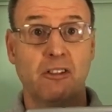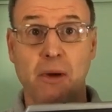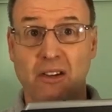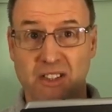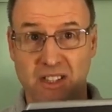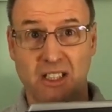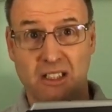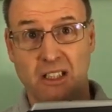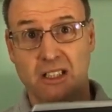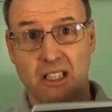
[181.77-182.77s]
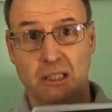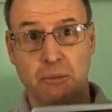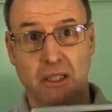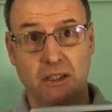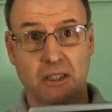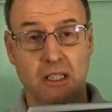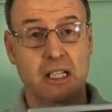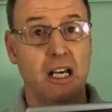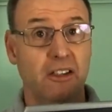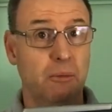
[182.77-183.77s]
of about 16 centimetres,
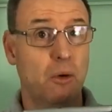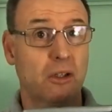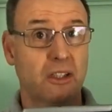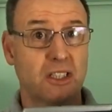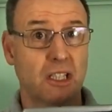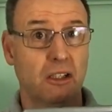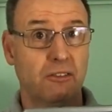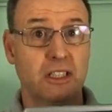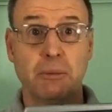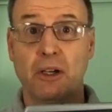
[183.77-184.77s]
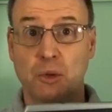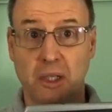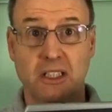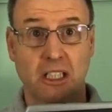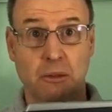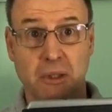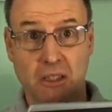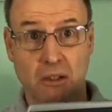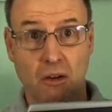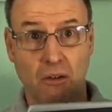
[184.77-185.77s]
and the model itself is about 20
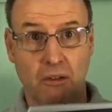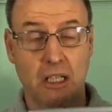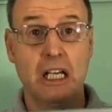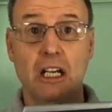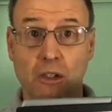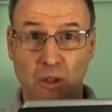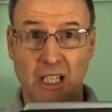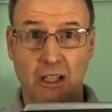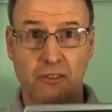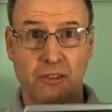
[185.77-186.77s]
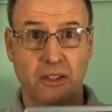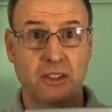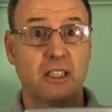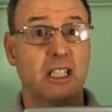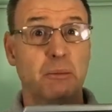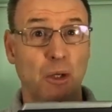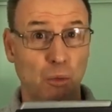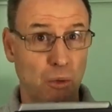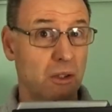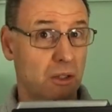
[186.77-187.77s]
centimetres long. Look out for this, it'll be
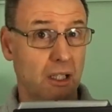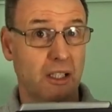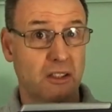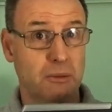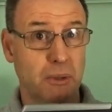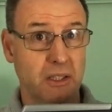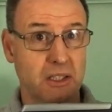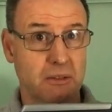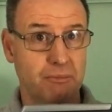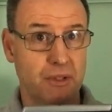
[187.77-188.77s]
a real collector's piece.